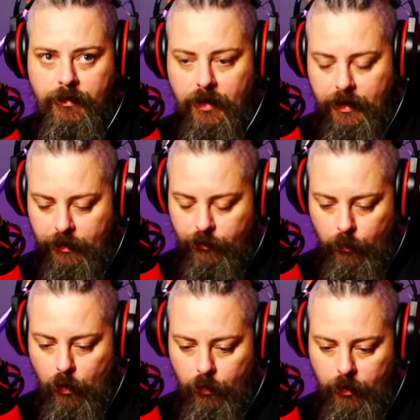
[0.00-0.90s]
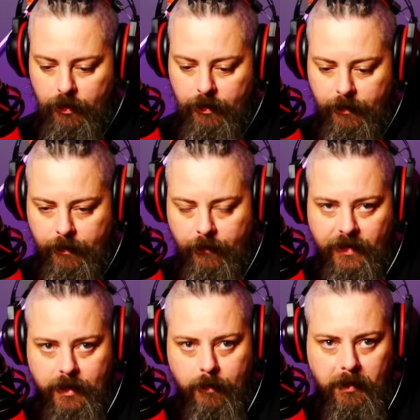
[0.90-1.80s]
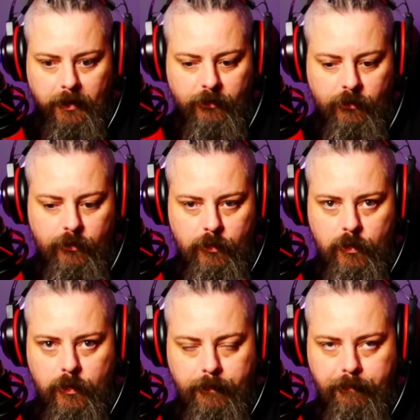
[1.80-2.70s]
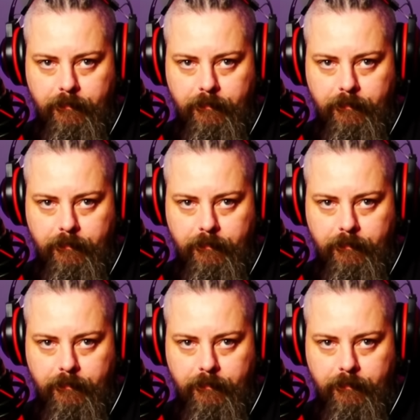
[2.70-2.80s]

that is no longer available to,